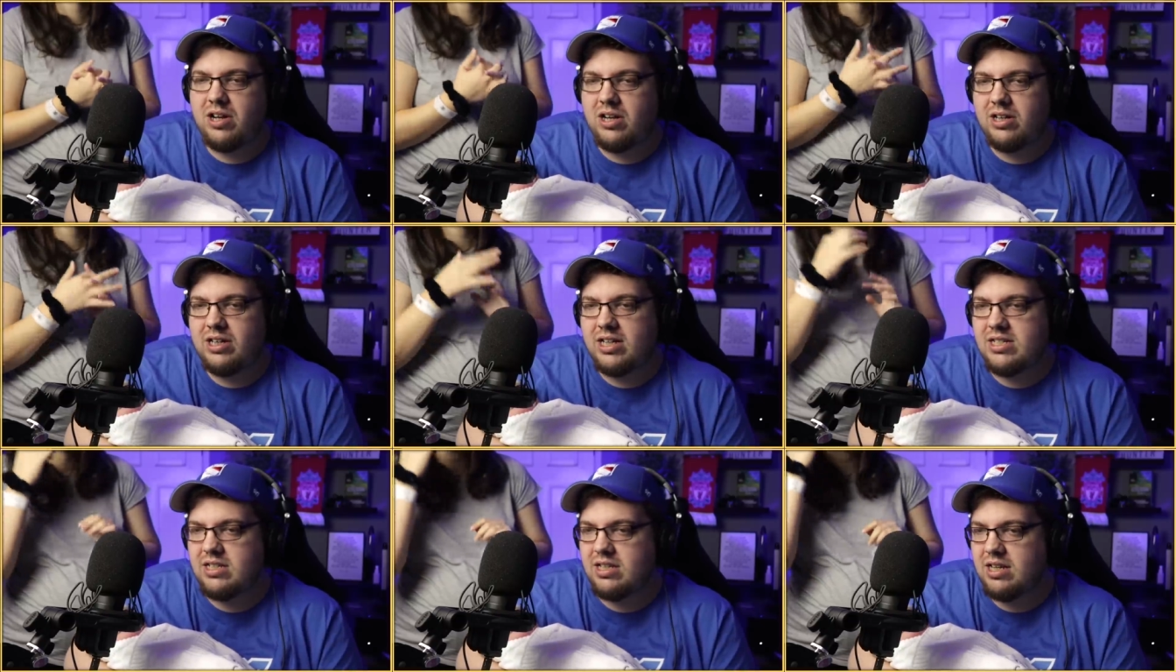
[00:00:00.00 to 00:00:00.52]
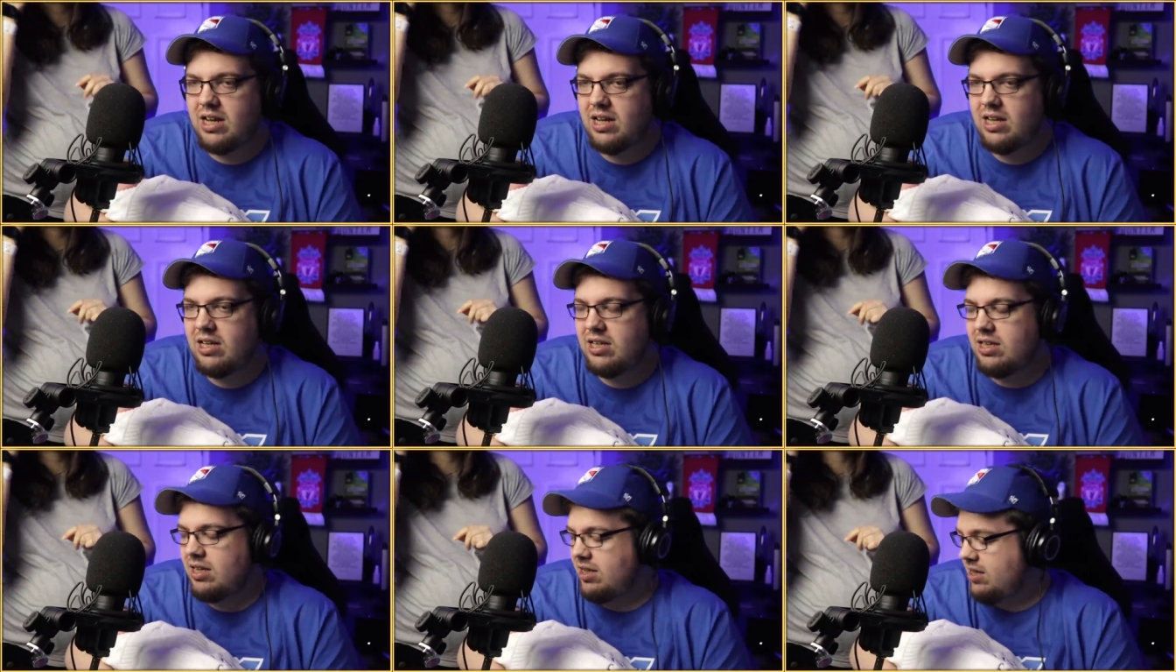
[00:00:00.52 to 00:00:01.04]
quite a lot
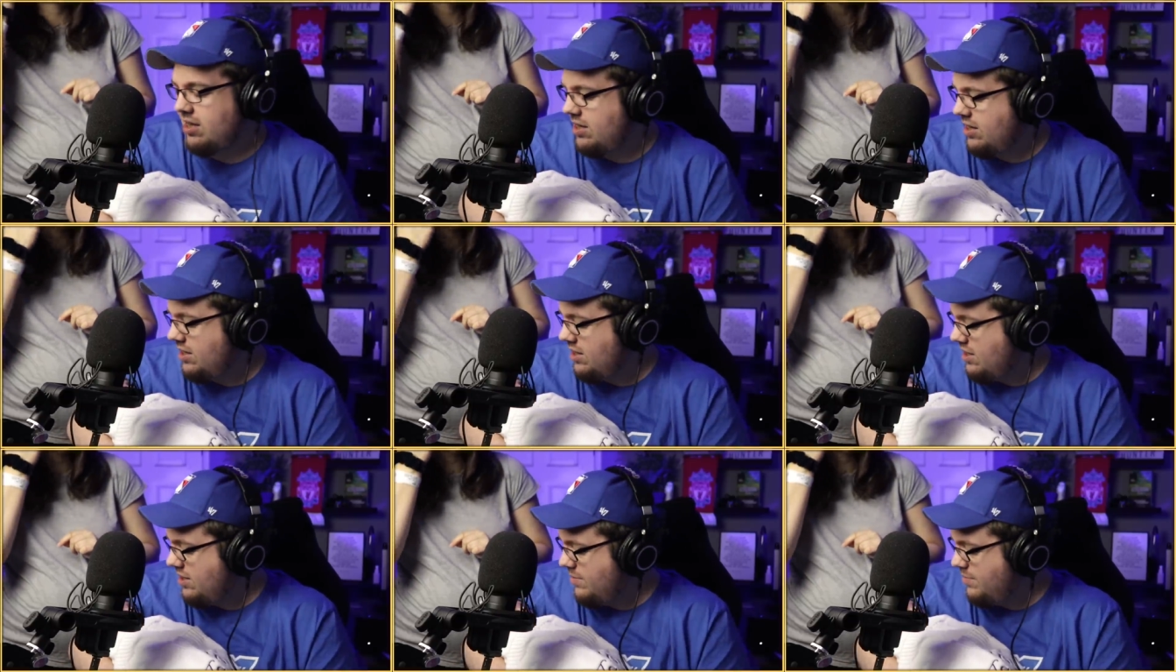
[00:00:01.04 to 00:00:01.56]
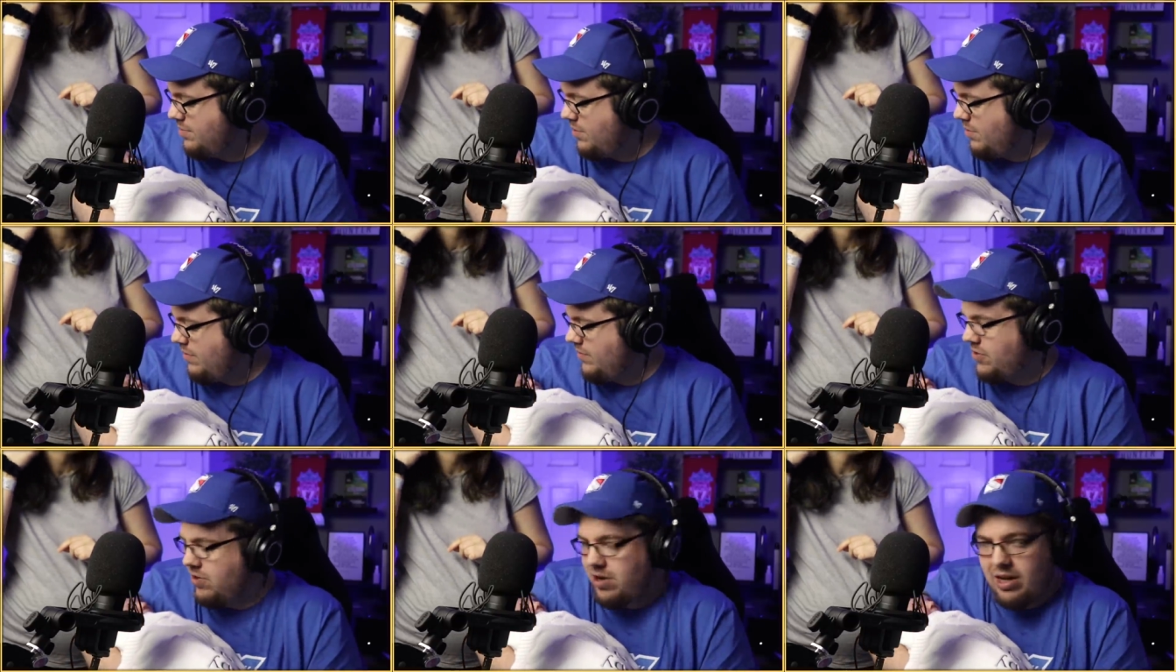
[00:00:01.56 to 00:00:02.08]
yesterday. But
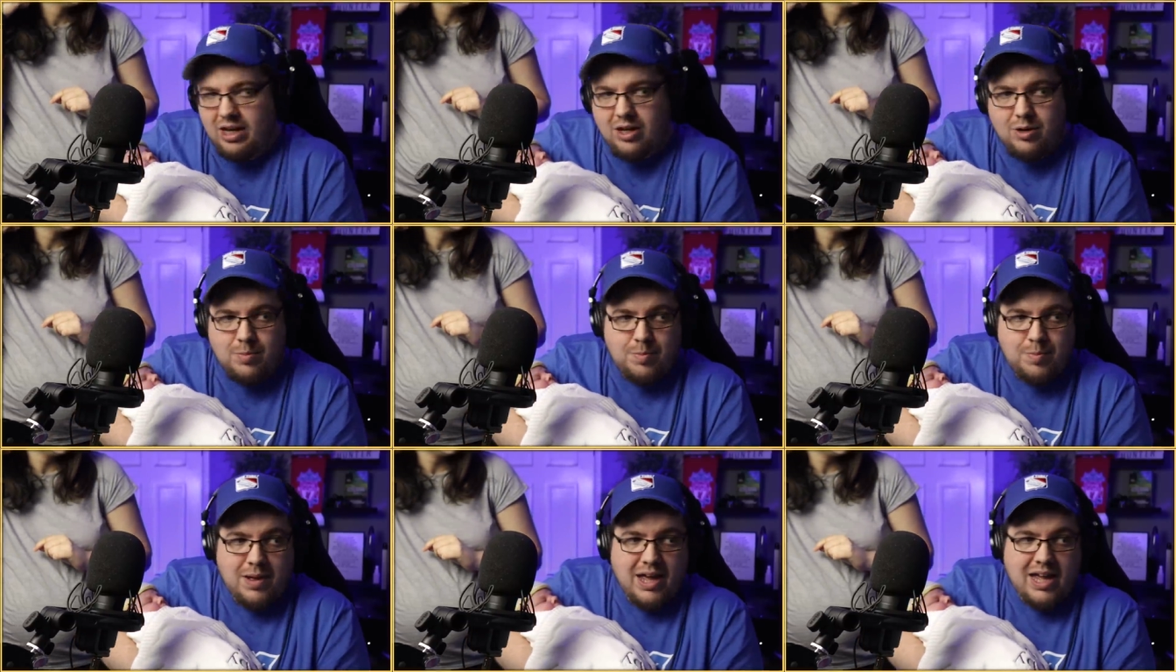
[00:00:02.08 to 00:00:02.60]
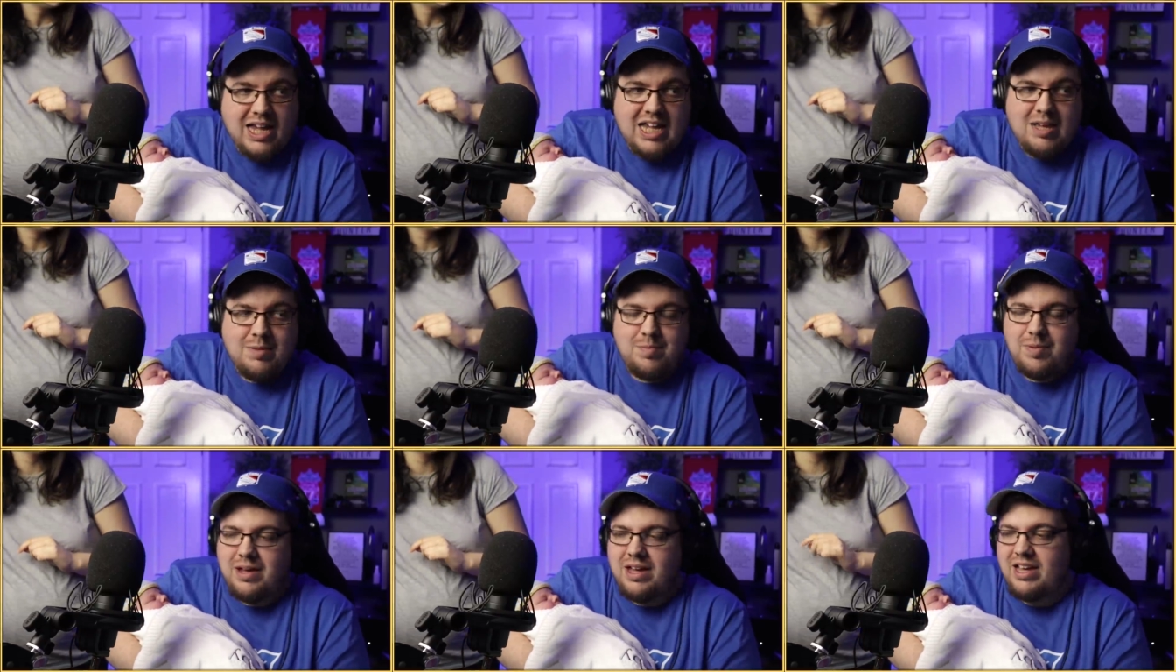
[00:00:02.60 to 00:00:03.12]
we've got a little
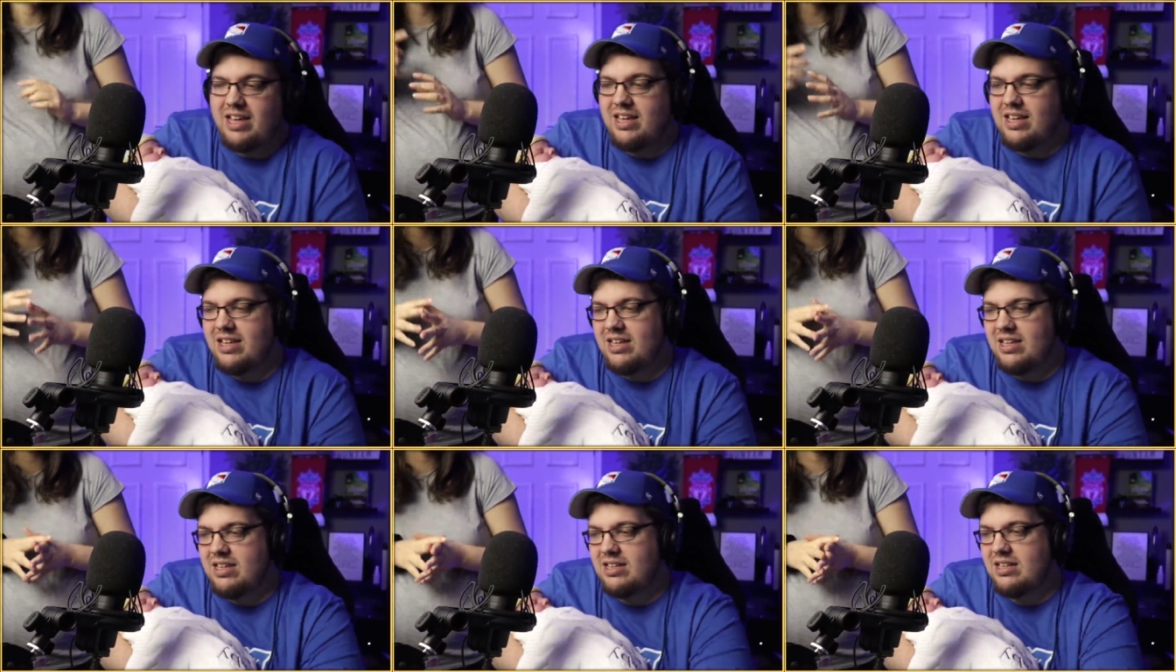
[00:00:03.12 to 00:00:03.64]
baby.